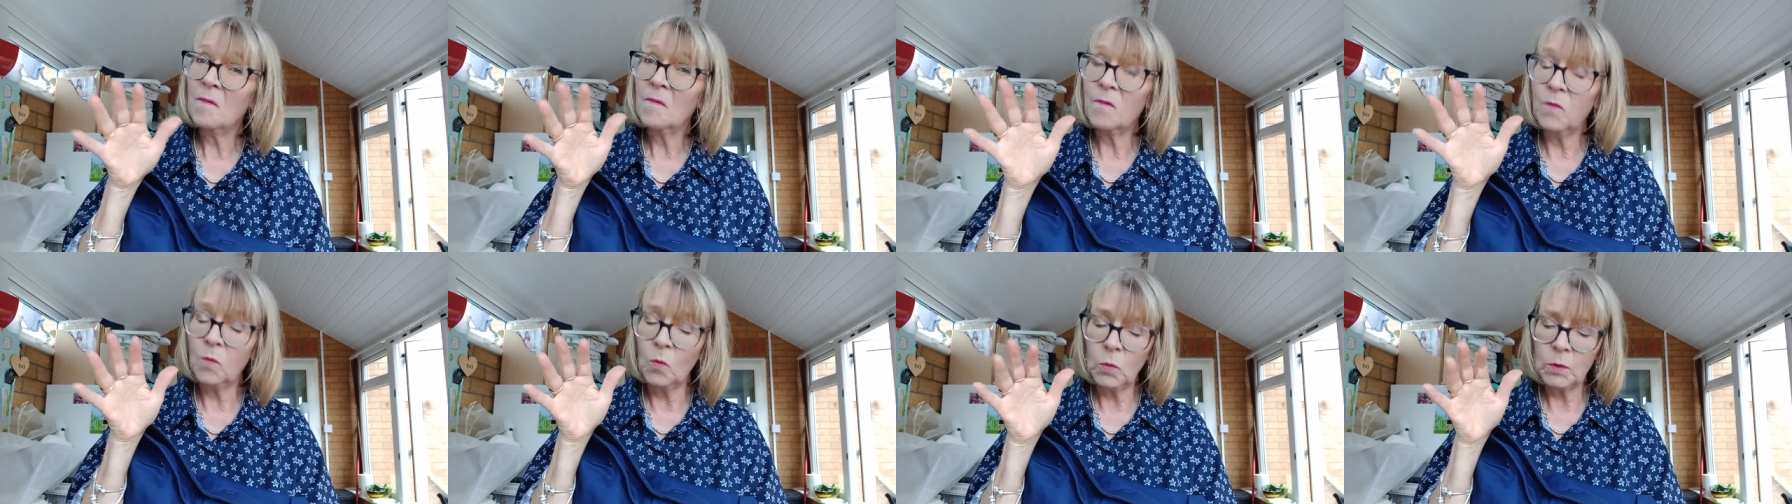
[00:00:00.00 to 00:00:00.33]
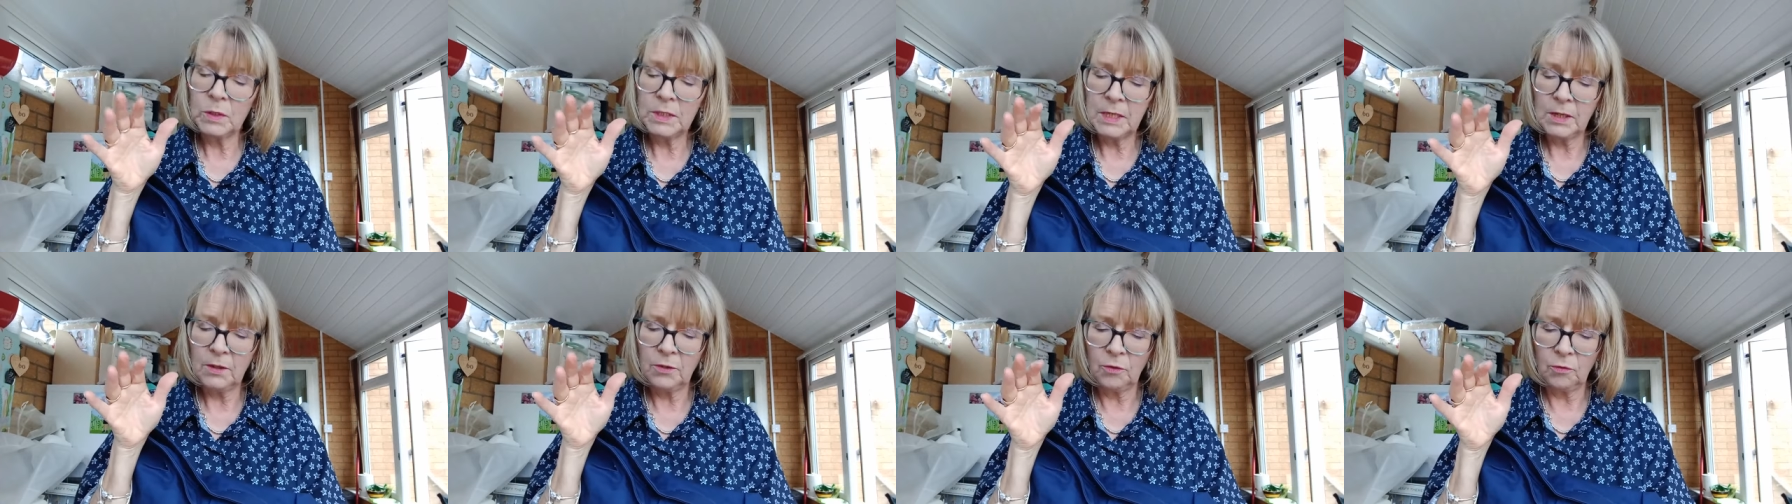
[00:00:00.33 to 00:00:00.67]

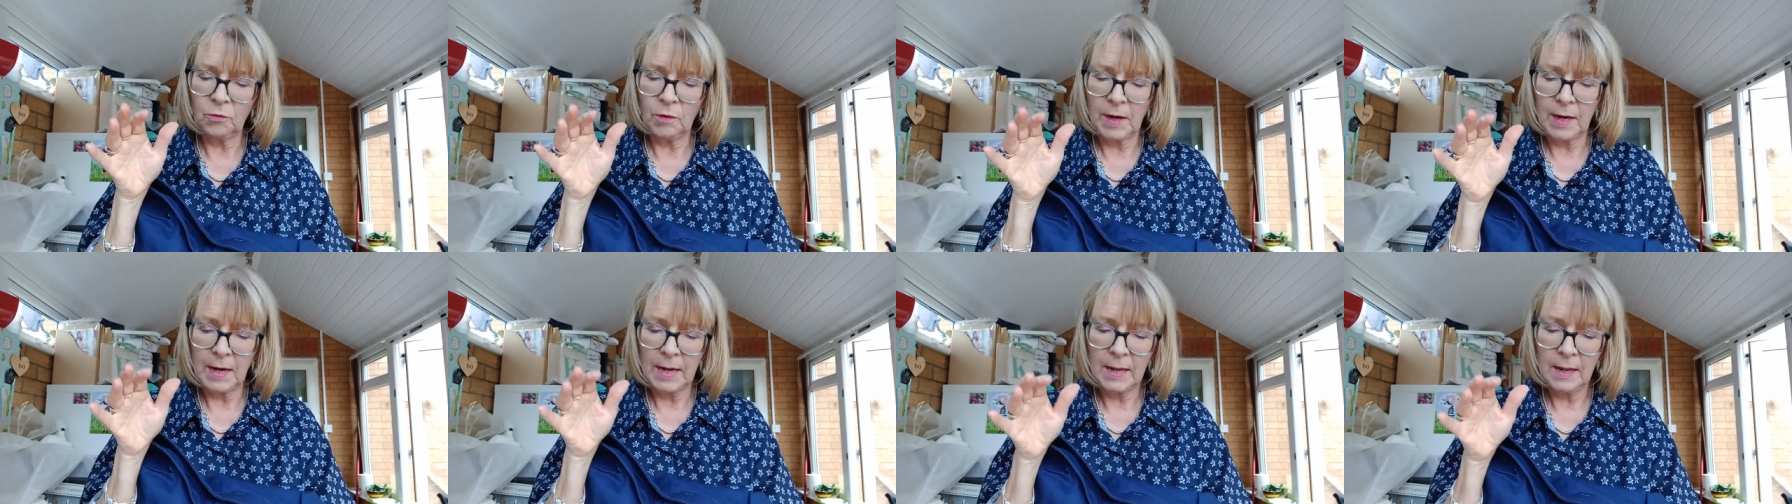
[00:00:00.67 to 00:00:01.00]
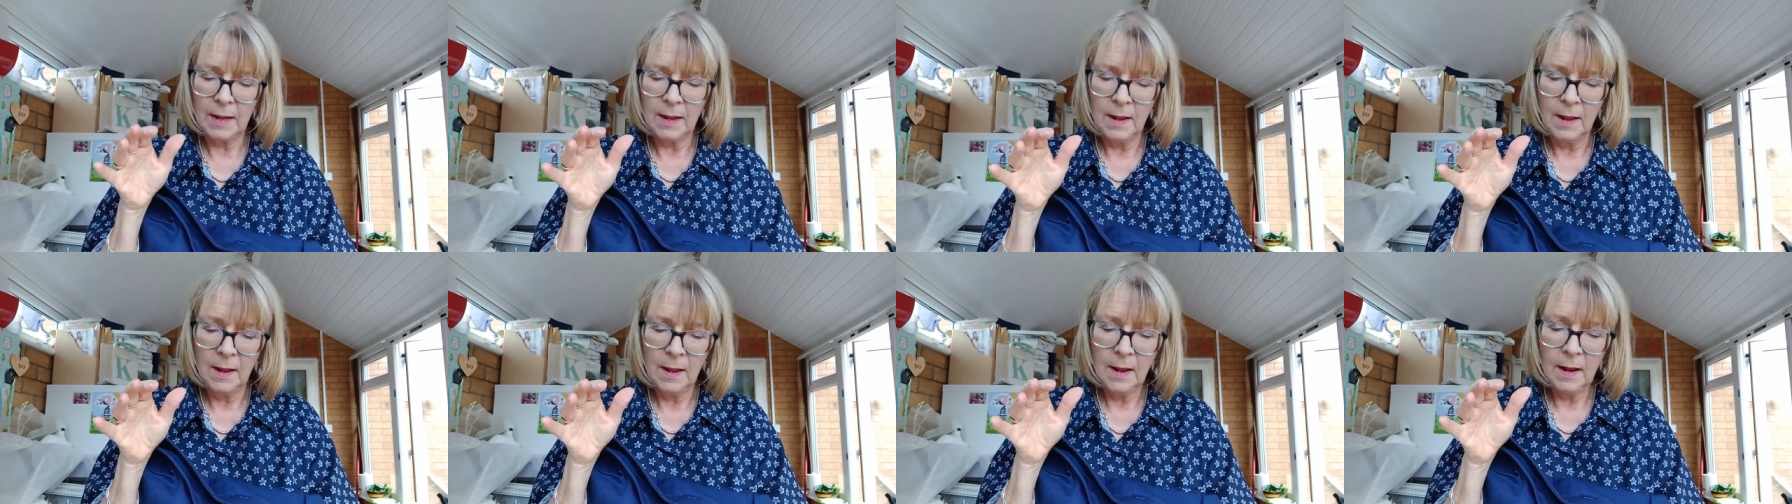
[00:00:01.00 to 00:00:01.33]

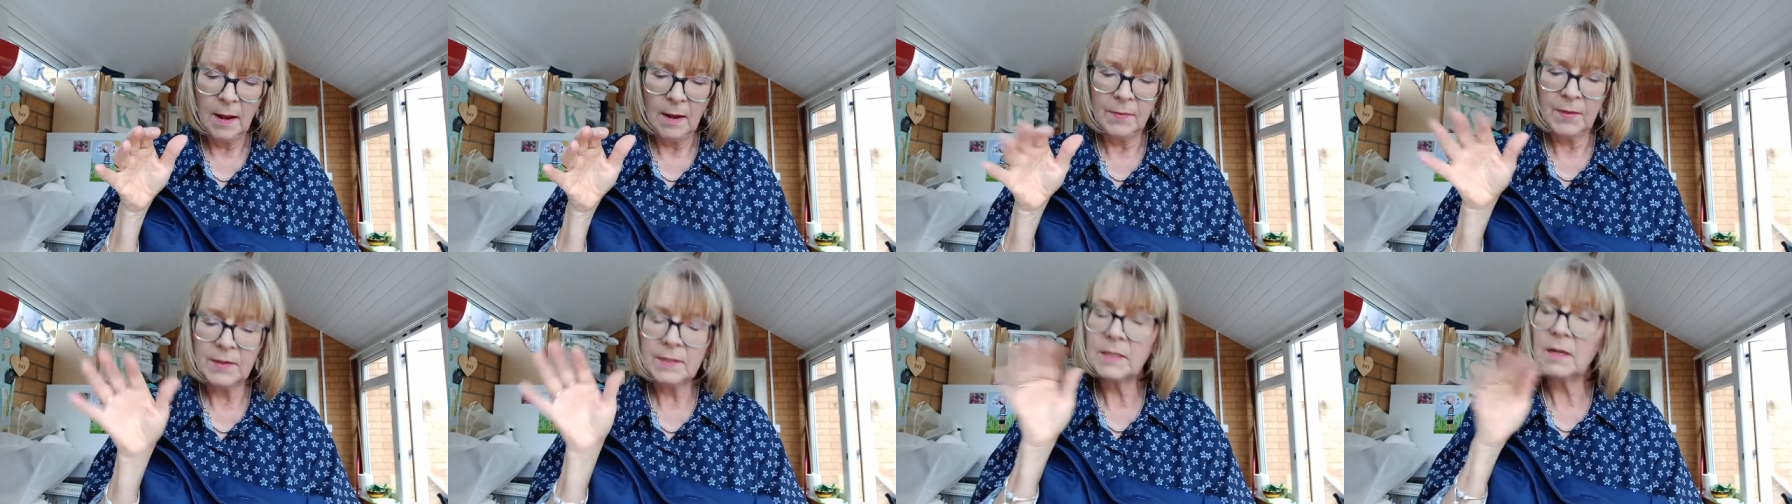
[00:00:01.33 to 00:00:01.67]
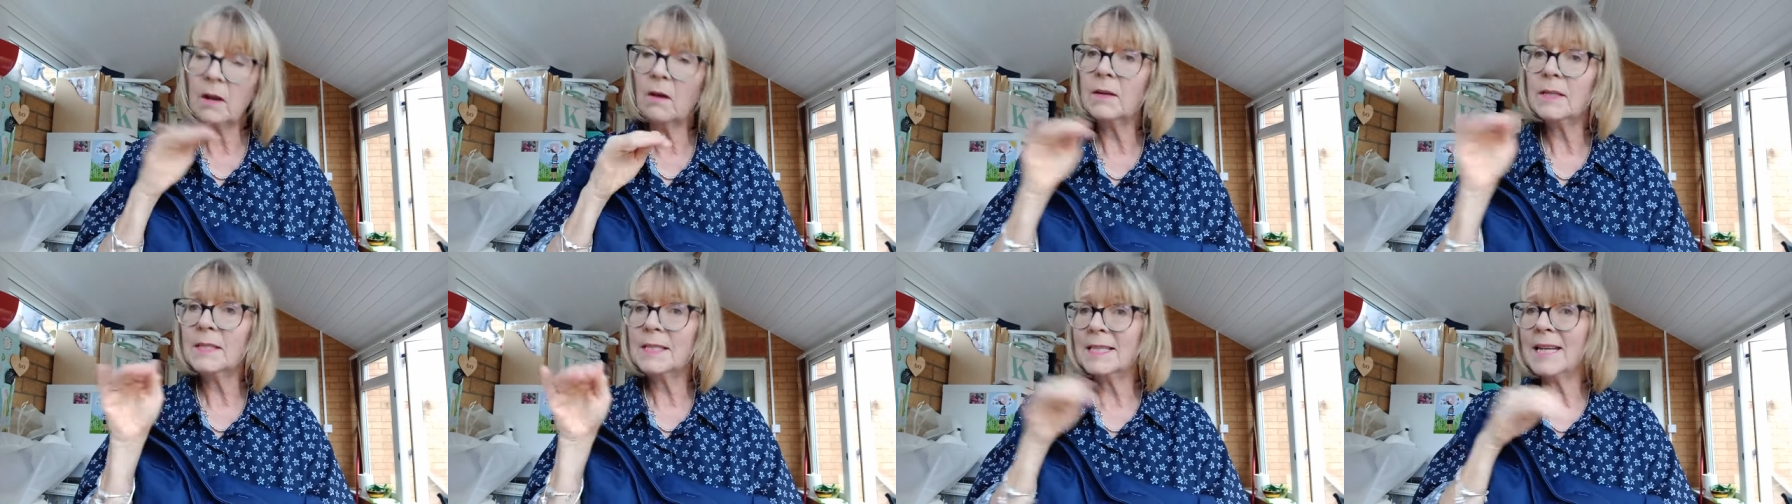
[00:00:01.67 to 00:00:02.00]
43 and the
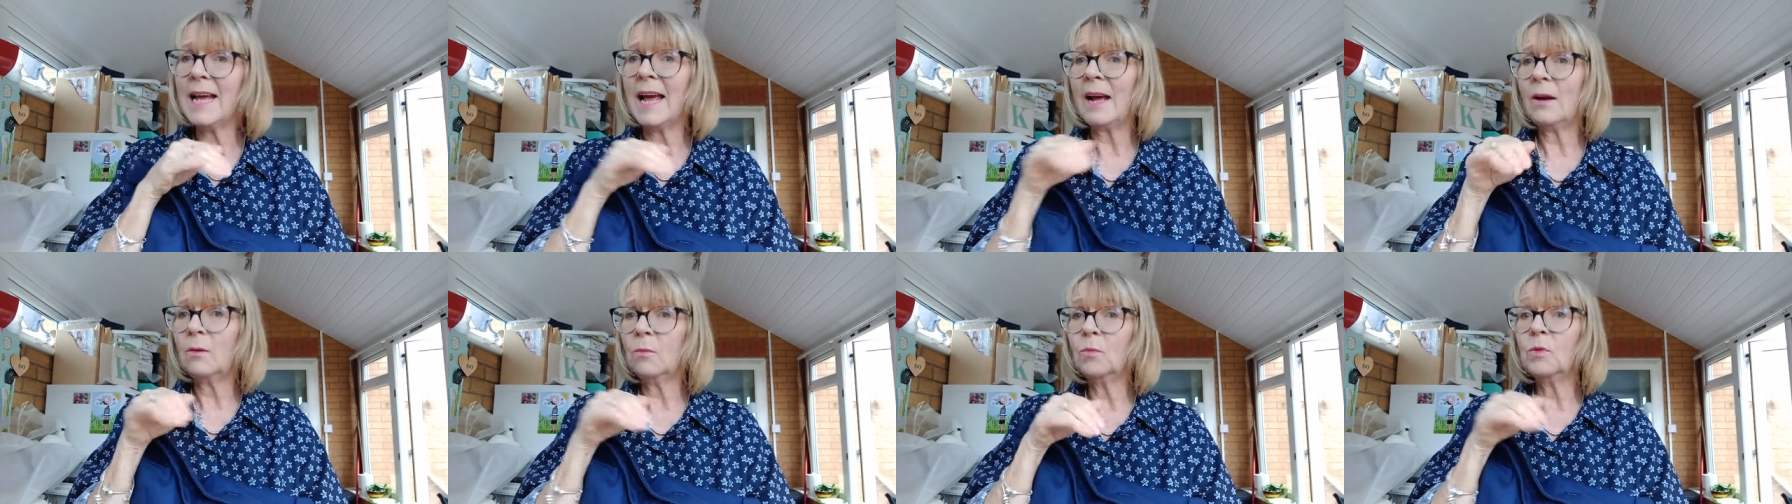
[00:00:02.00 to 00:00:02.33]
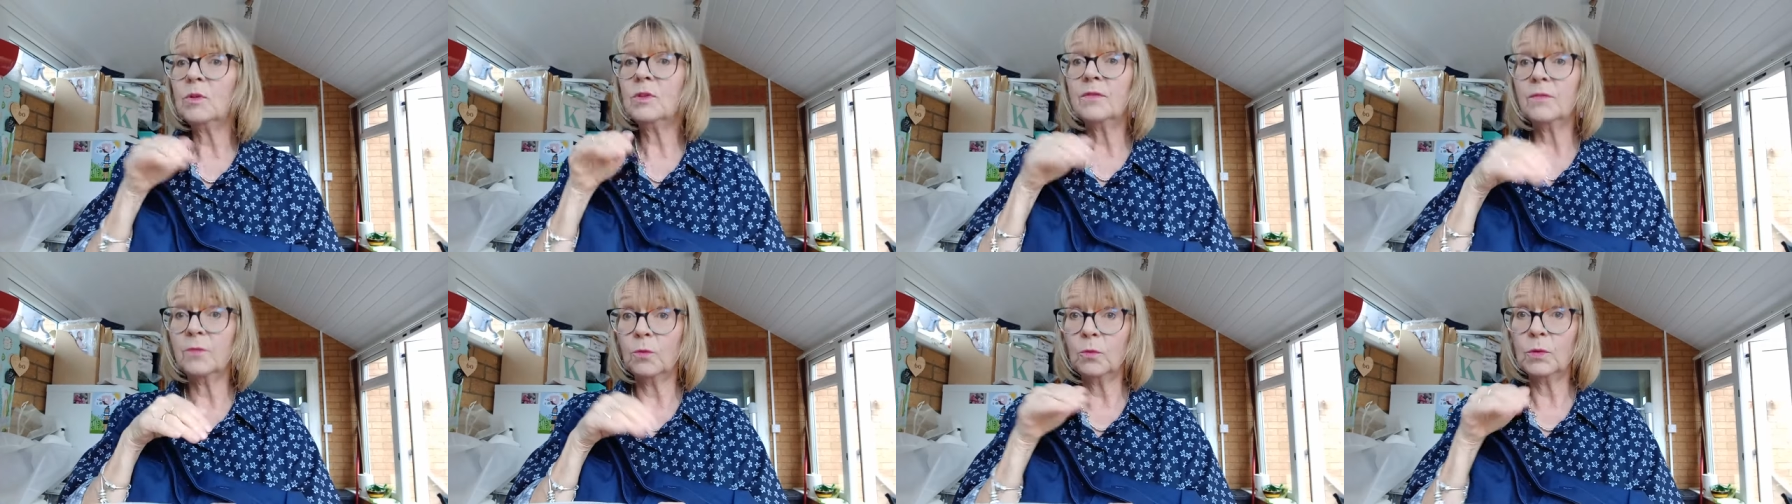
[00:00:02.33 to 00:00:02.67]
size down
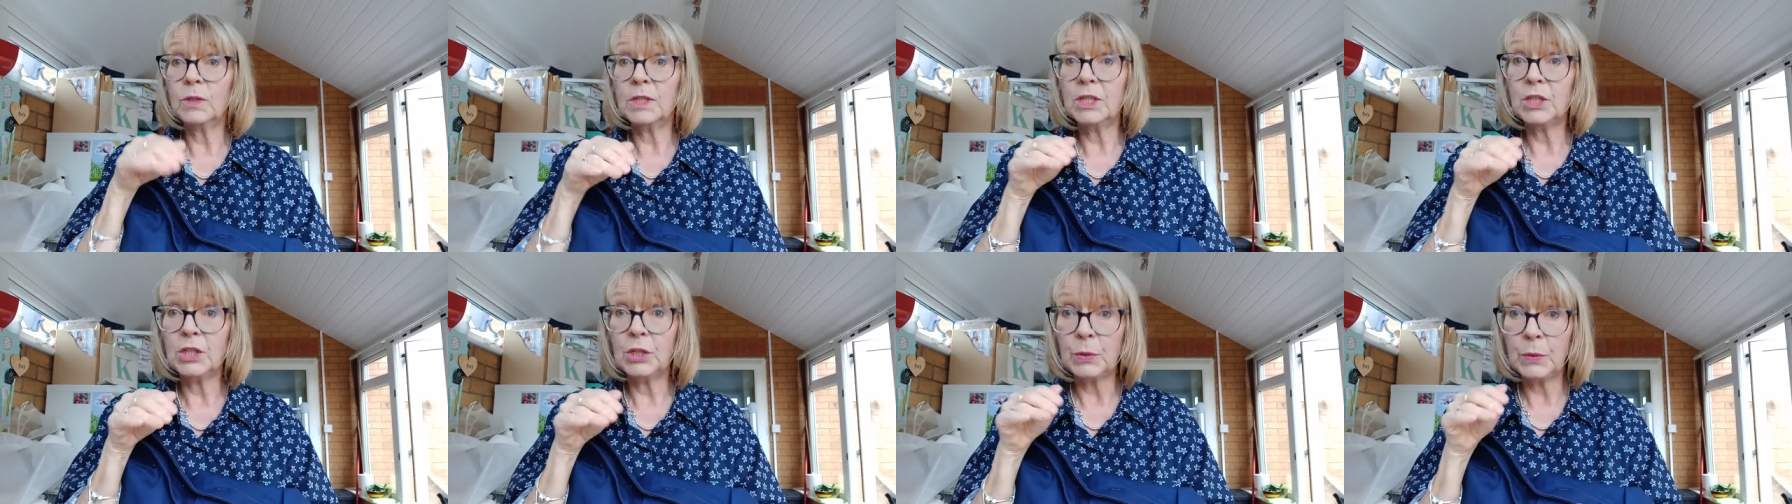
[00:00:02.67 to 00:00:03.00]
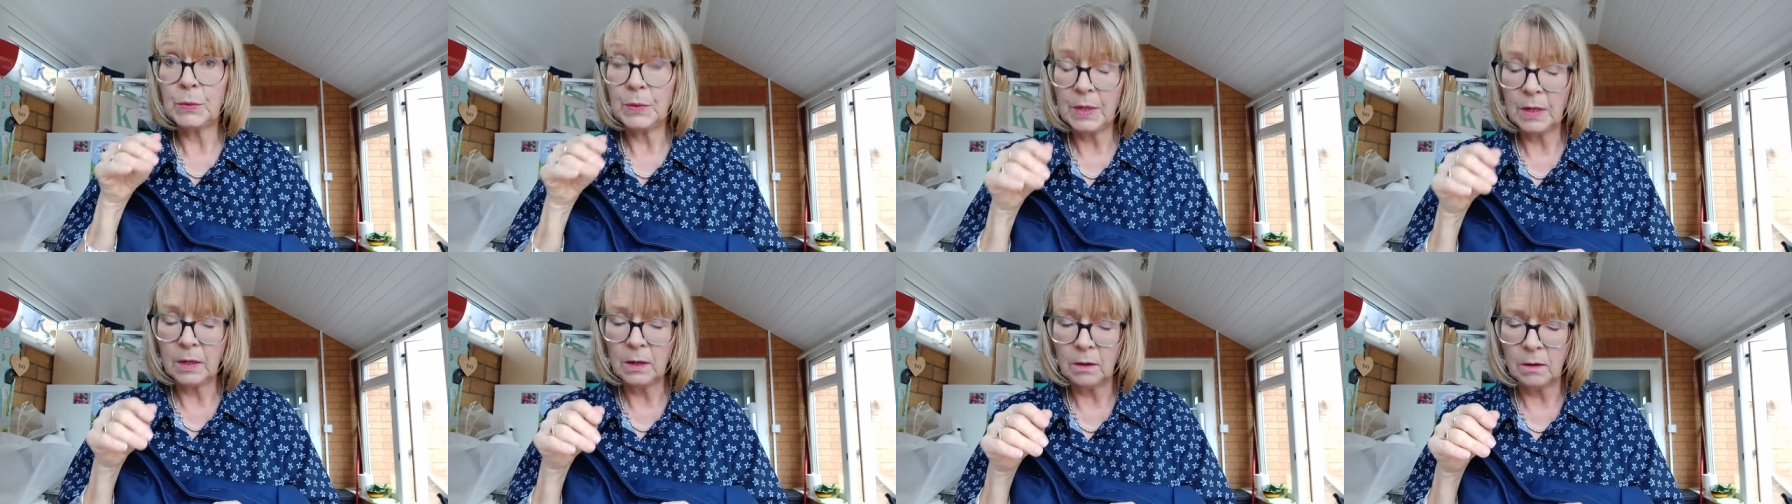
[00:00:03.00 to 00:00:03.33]
was
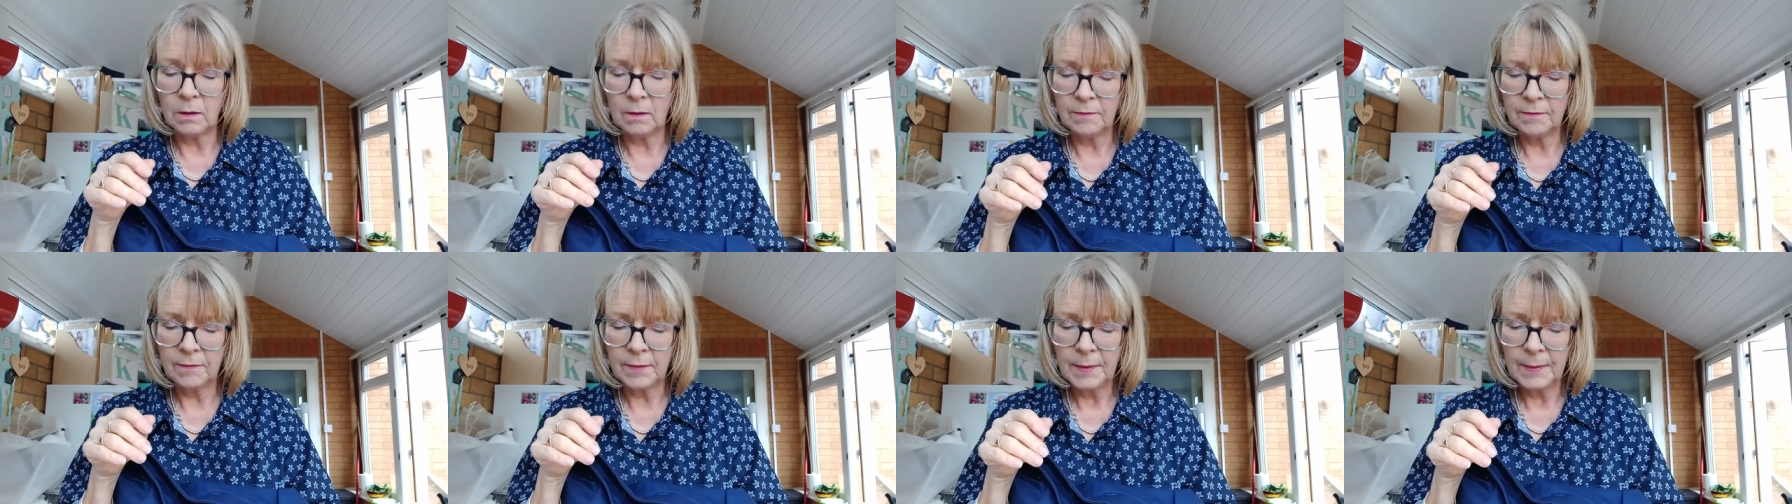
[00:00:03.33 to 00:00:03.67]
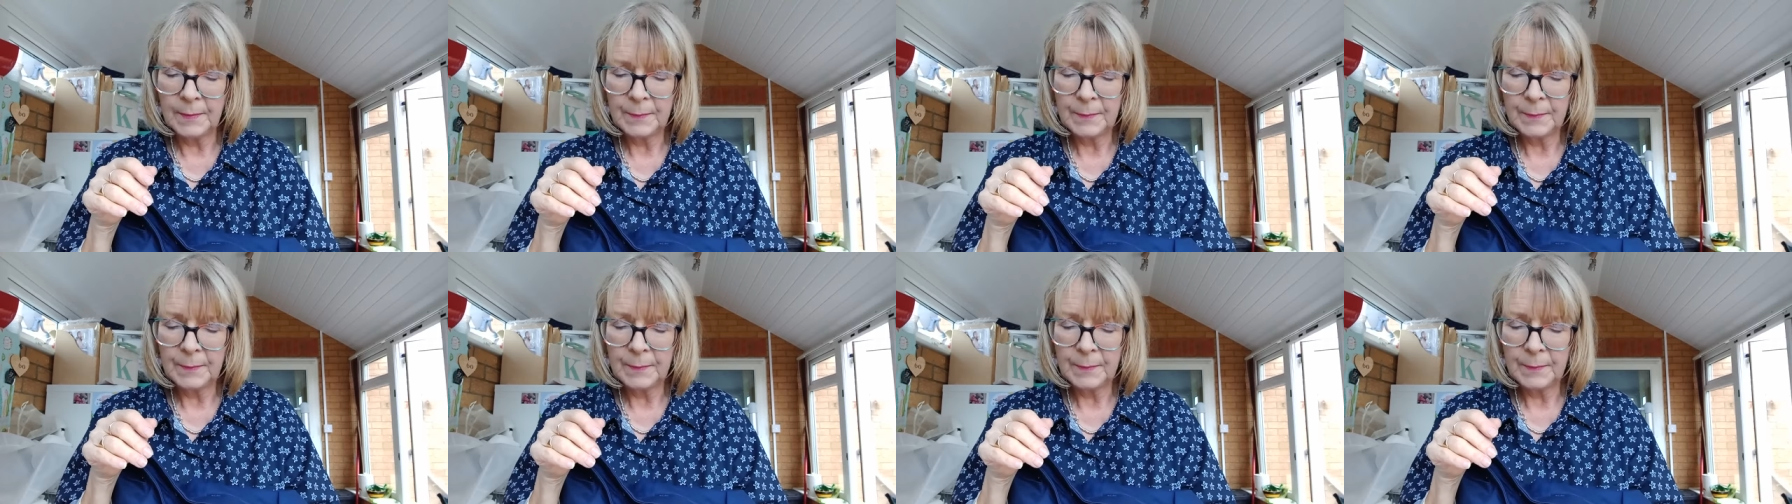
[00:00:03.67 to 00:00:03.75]
42.5,